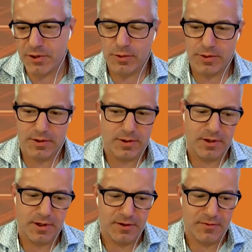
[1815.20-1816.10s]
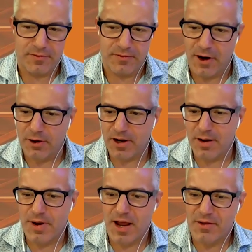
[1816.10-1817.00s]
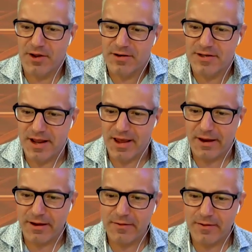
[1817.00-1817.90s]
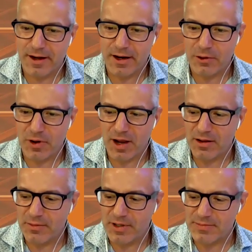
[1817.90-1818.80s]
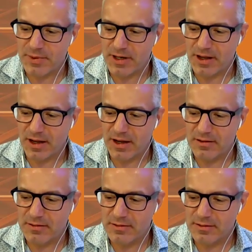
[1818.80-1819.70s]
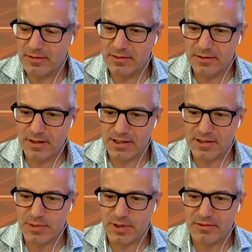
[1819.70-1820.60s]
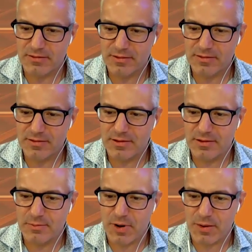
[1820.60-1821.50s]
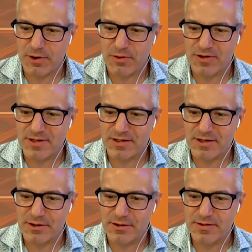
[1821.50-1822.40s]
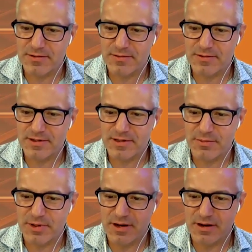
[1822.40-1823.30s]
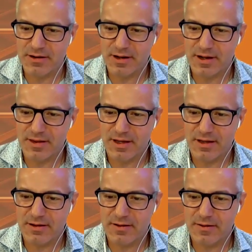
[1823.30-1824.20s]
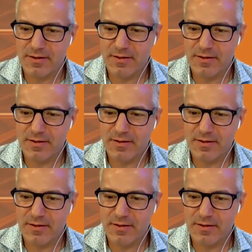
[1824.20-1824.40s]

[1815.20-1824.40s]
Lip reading: So if I were to come down there today, and I don't know how it's been, gosh, it's been probably over 6 years since I've been there, I think.